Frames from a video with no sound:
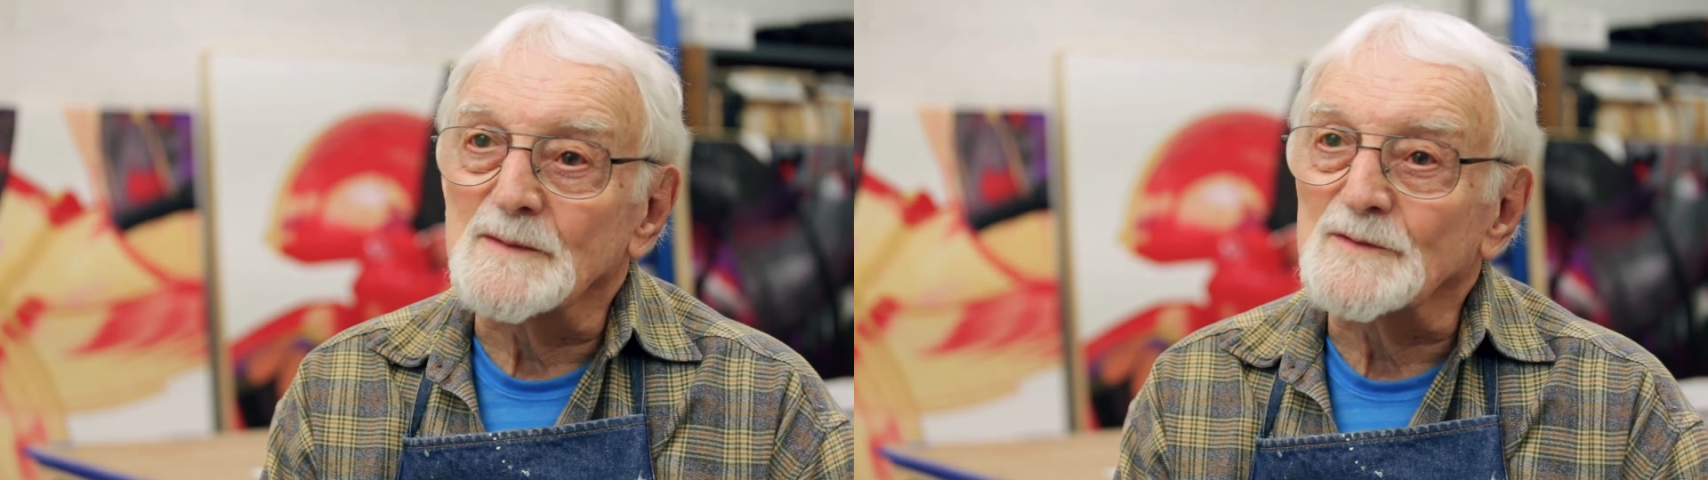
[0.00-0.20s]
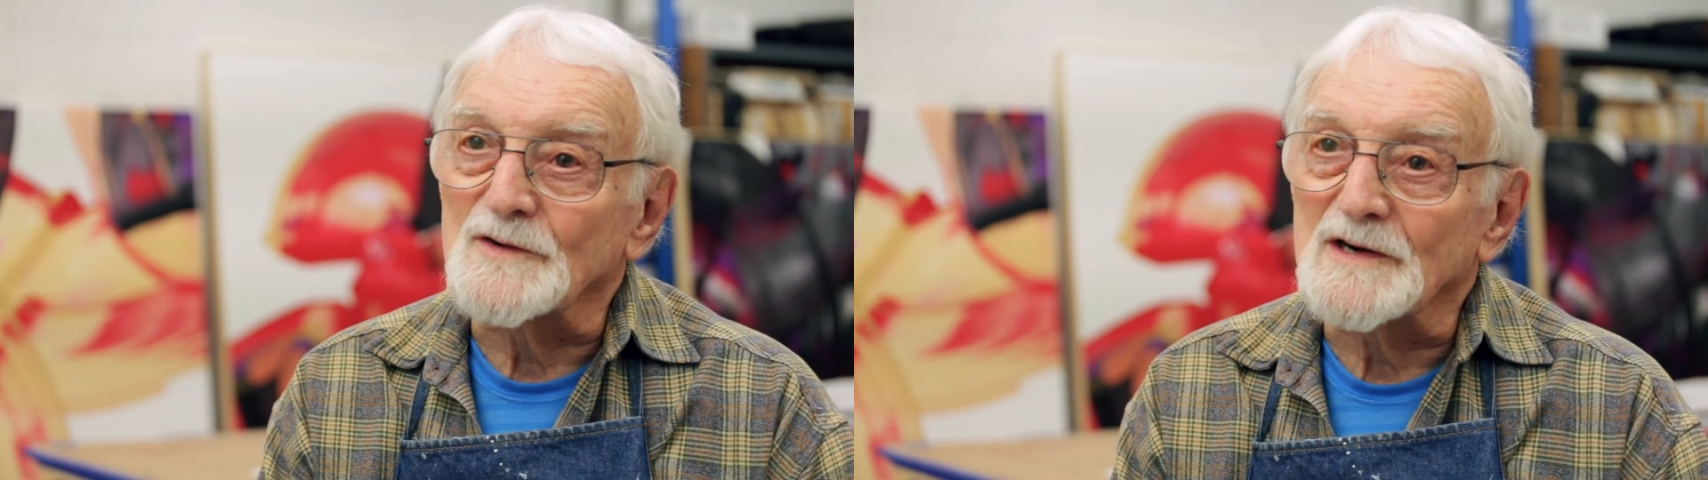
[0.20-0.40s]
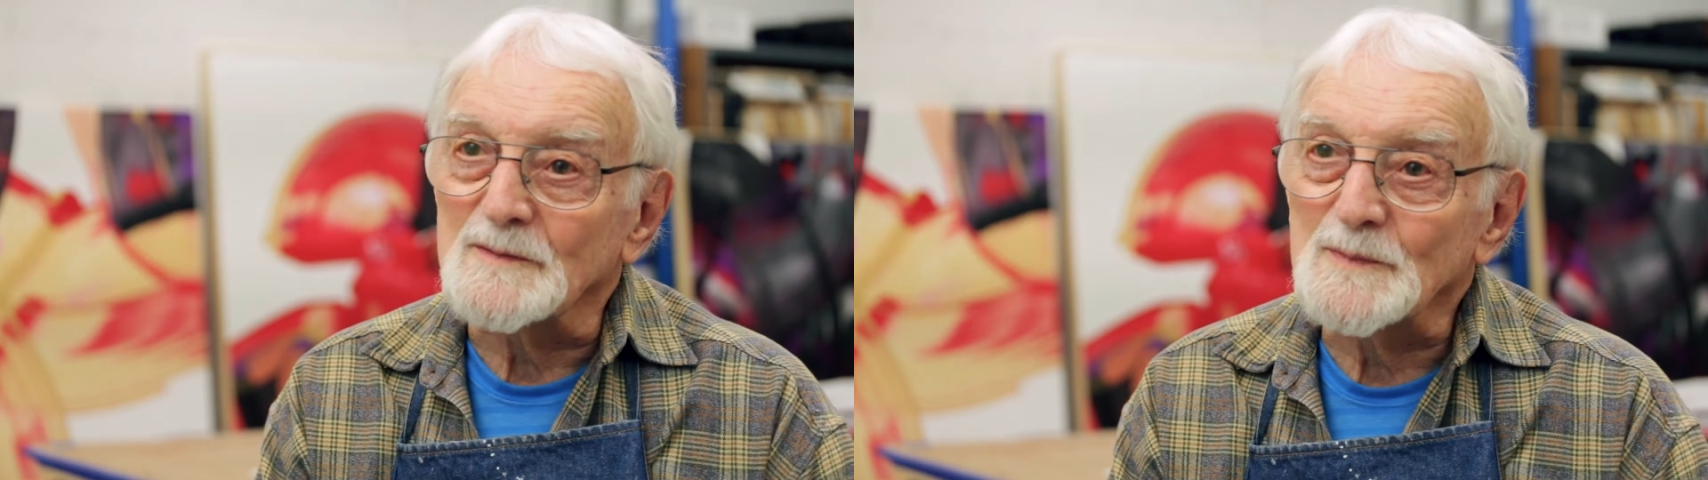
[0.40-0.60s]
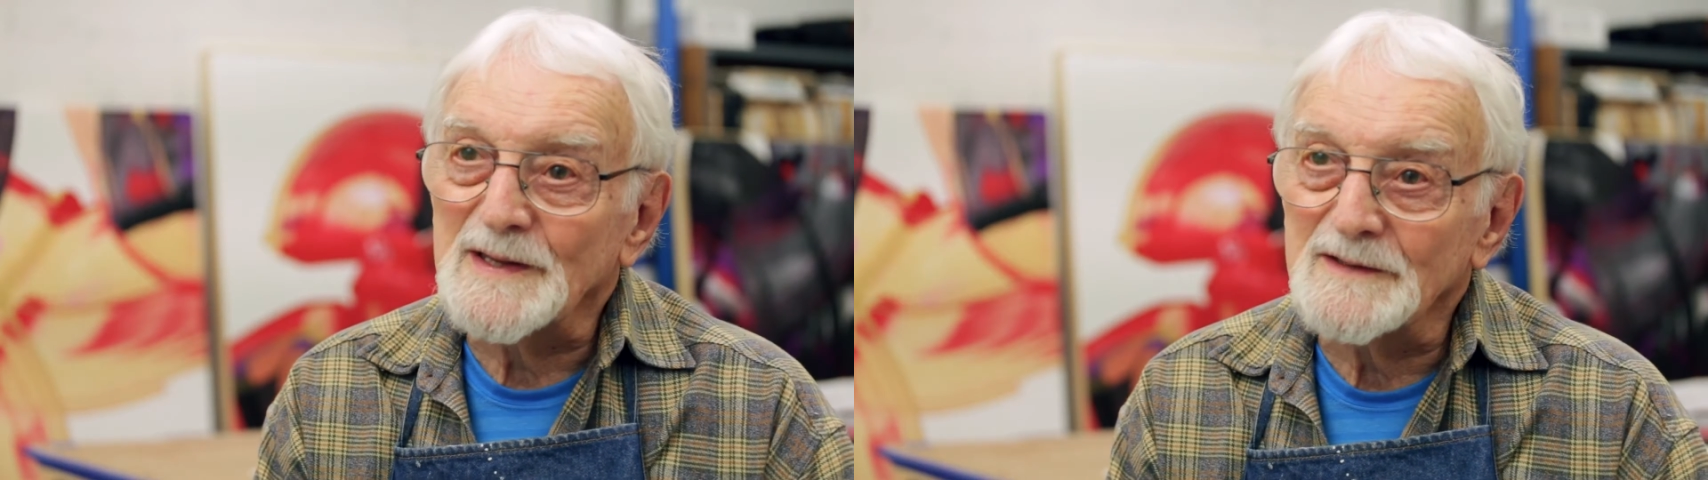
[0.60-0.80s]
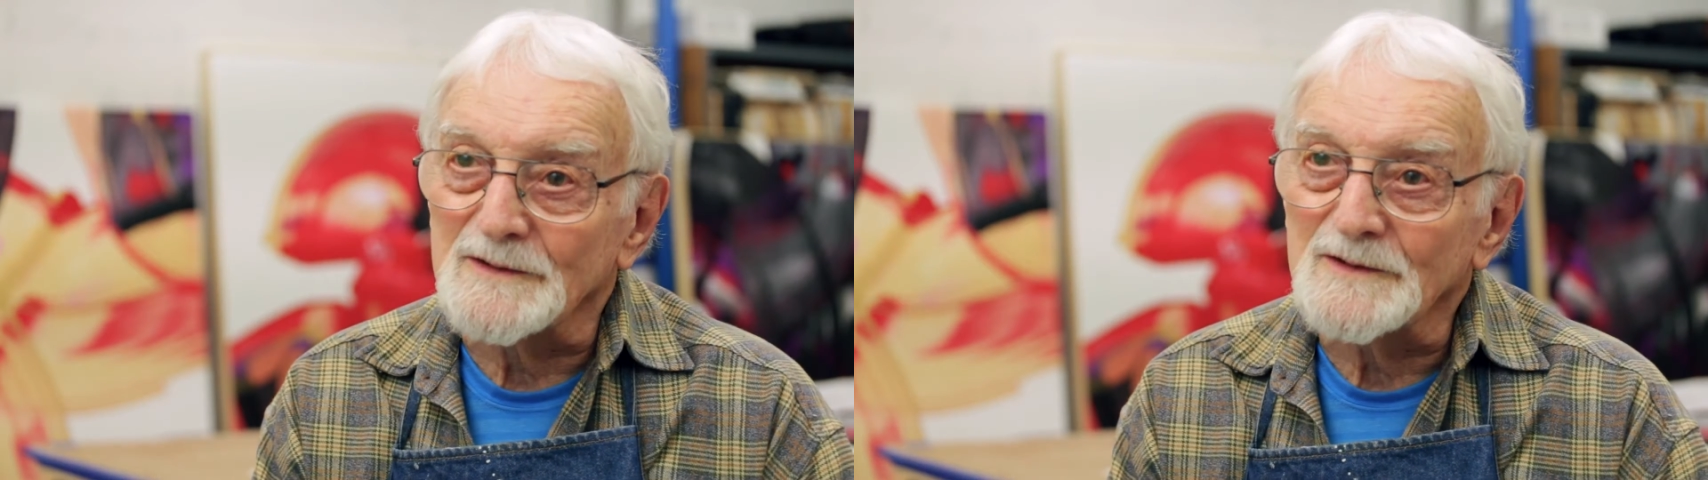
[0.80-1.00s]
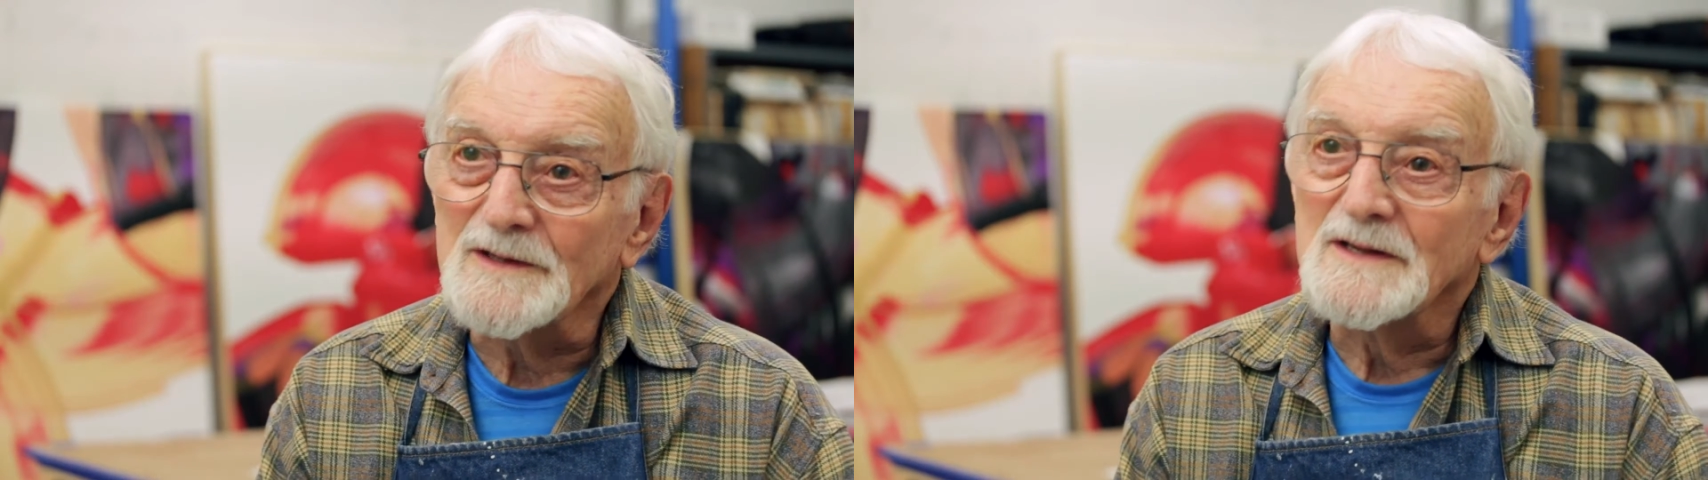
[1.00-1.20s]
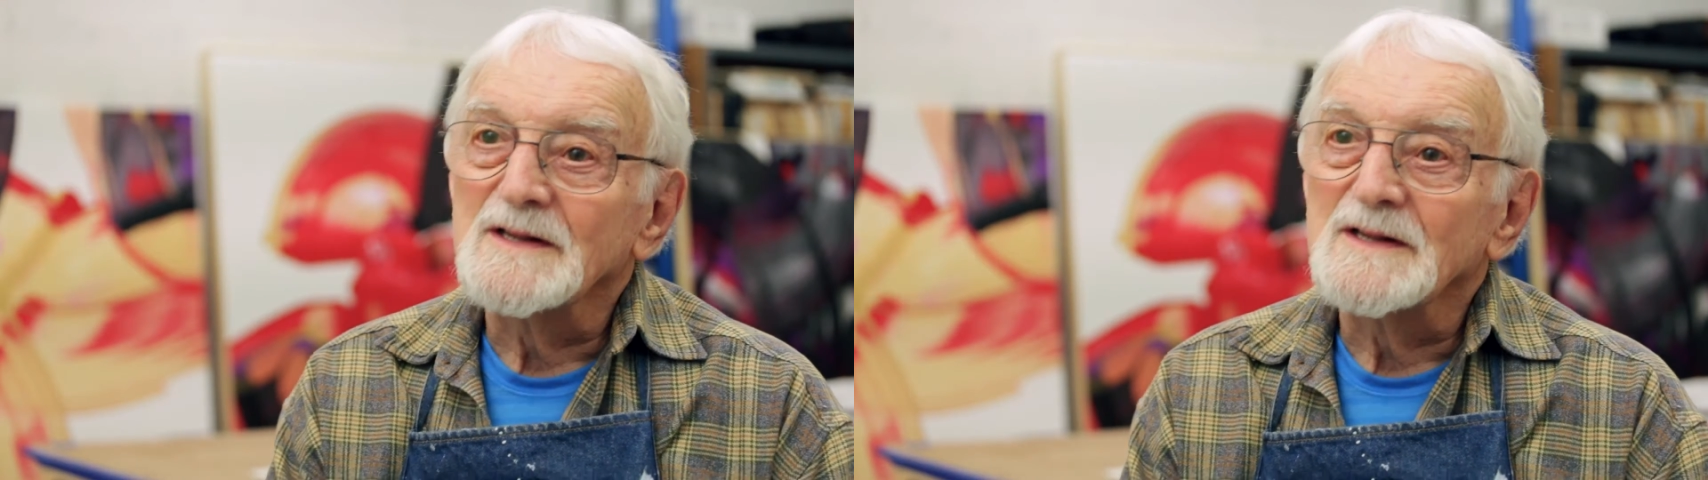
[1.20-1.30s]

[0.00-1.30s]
abstract painter